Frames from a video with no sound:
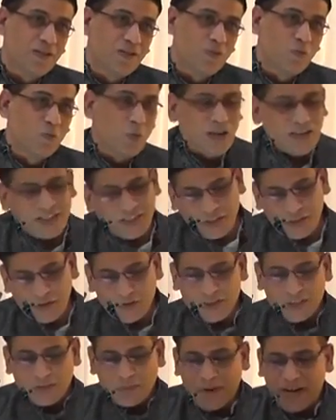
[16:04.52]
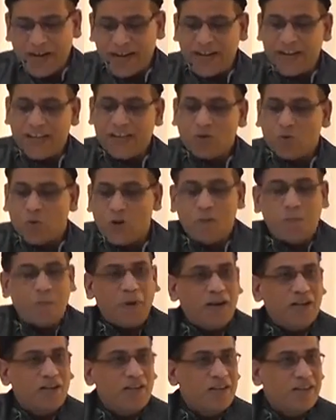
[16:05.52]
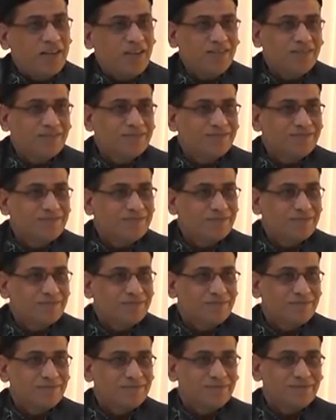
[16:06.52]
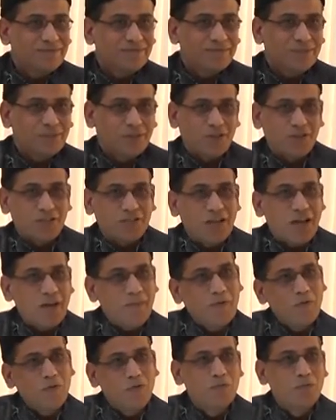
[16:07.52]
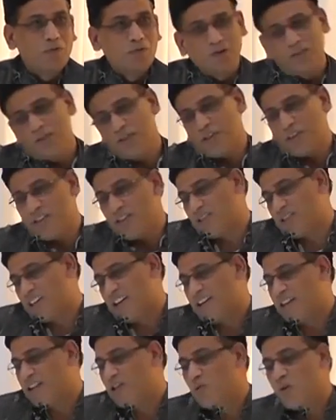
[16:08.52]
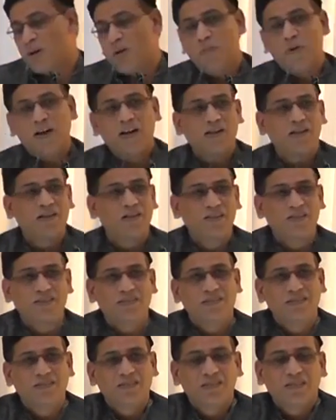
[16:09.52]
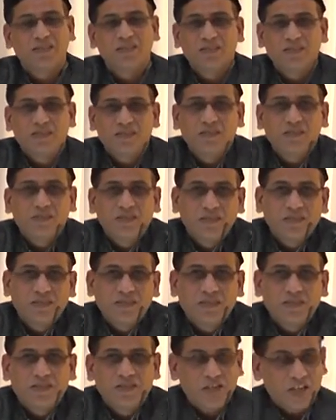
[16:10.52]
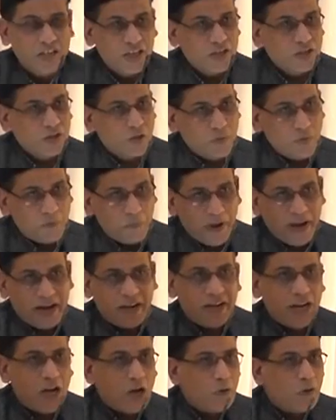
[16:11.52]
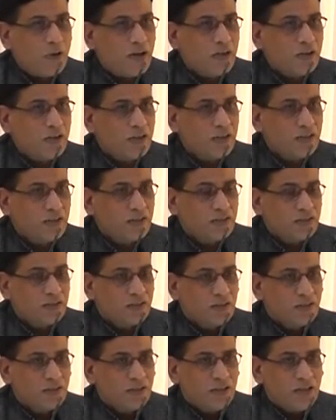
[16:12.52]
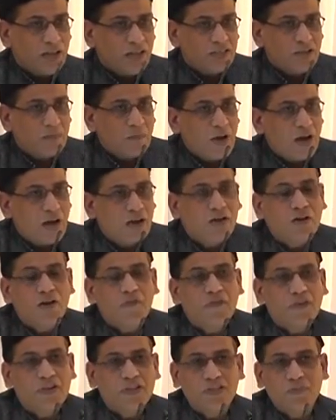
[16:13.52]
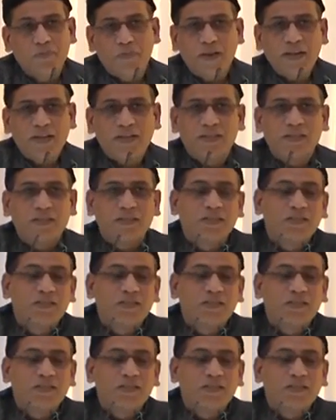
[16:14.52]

Once she was made an equal partner, so ijab qubul, she is an equal partner. She is to be paid dower as a mark of respect.